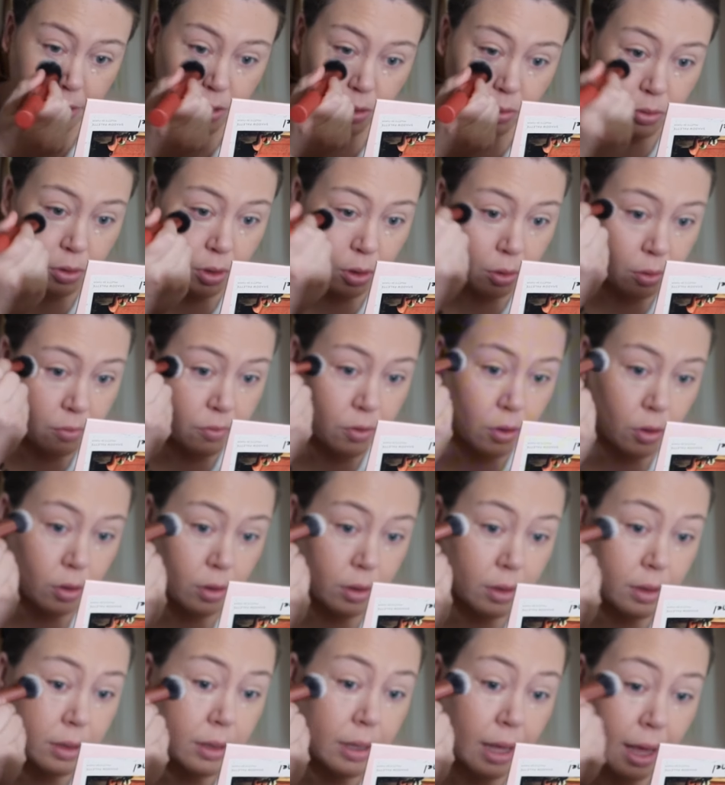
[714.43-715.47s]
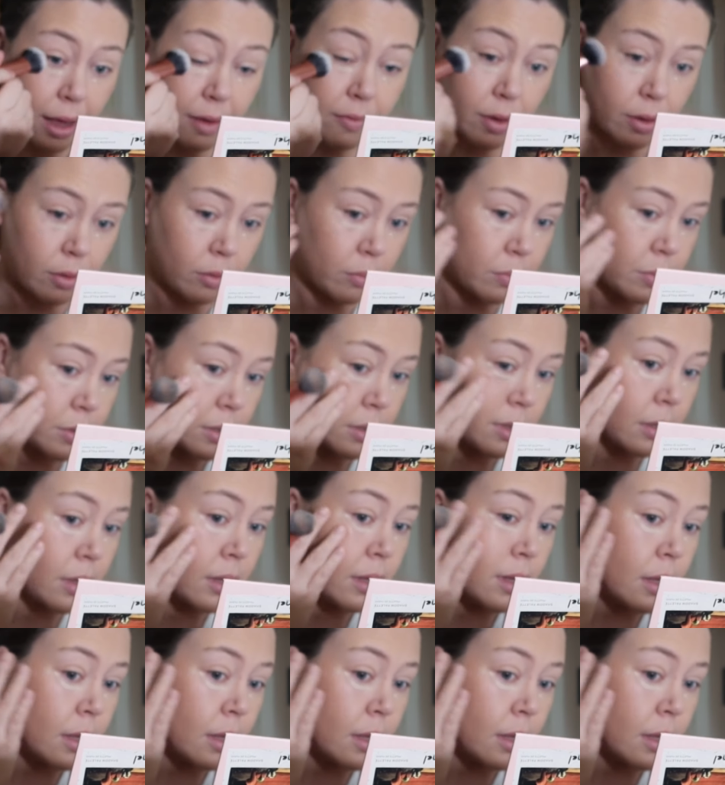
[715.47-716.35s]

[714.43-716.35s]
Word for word: don't know if you'll love it. Oops.